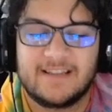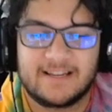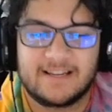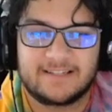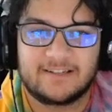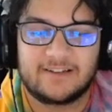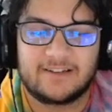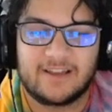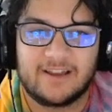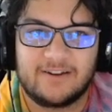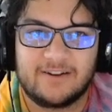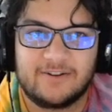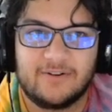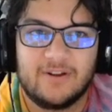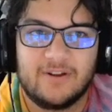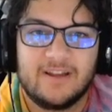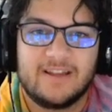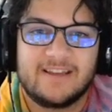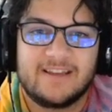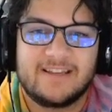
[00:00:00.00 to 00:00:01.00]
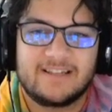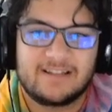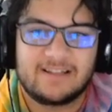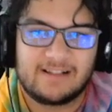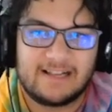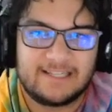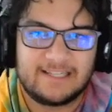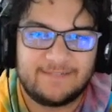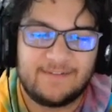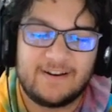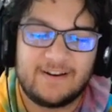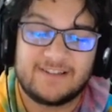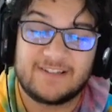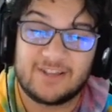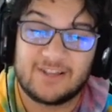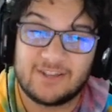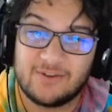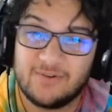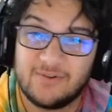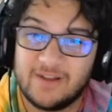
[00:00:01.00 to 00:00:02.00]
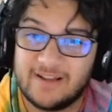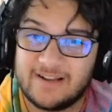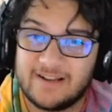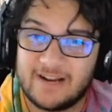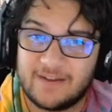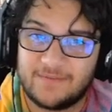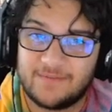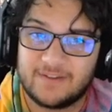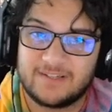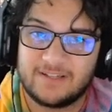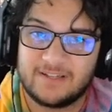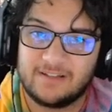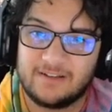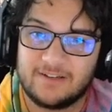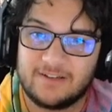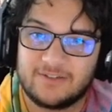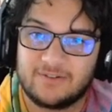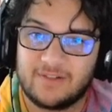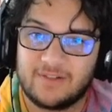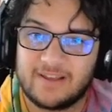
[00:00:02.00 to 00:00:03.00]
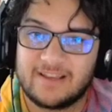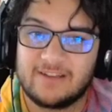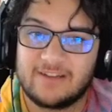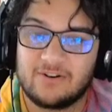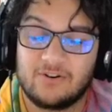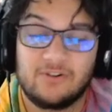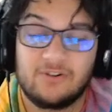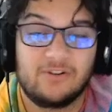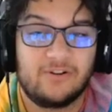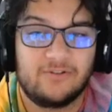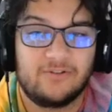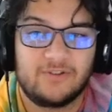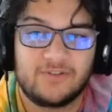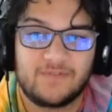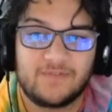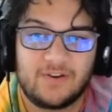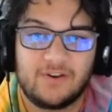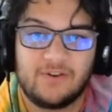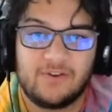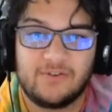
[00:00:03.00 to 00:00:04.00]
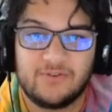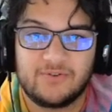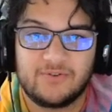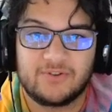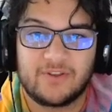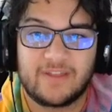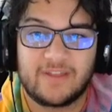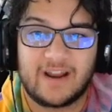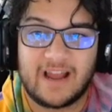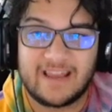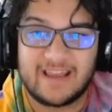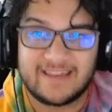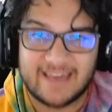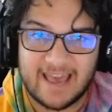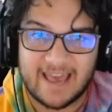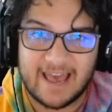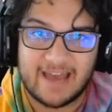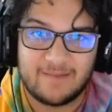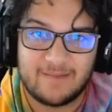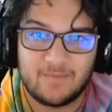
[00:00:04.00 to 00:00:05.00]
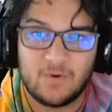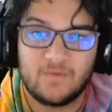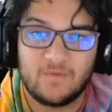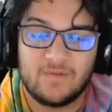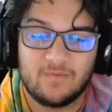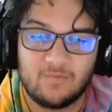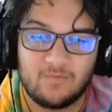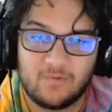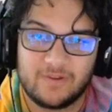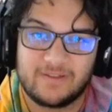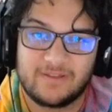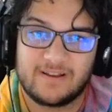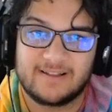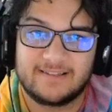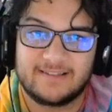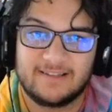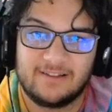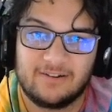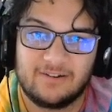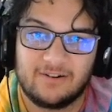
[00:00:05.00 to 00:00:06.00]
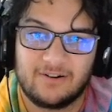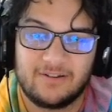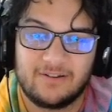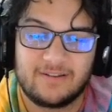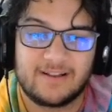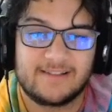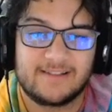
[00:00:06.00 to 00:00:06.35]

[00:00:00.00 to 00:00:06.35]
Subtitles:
Yes, okay, I do. He's classified as a unit and not a facility. So like in earlier in this video, you saw that I can move him with Godzilla Earth.